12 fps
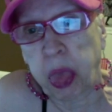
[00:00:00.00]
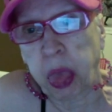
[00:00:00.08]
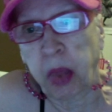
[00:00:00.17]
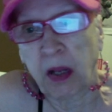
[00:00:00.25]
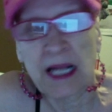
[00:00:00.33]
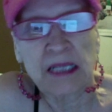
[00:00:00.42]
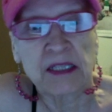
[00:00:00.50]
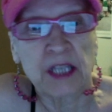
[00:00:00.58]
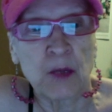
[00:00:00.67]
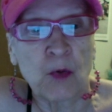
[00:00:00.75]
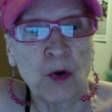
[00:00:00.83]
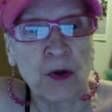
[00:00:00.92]
can't say
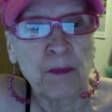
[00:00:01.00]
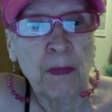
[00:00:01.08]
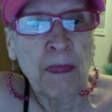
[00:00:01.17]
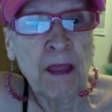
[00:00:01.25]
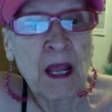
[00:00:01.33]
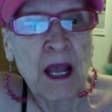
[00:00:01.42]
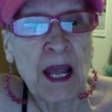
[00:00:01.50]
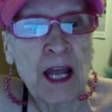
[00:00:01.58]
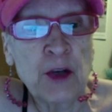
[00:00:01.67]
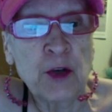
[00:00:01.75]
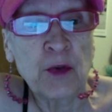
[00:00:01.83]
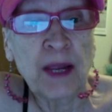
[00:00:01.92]
the word,
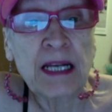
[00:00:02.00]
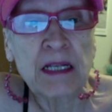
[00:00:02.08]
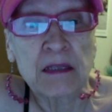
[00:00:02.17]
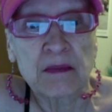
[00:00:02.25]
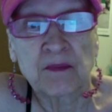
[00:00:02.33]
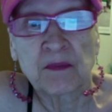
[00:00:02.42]
enteric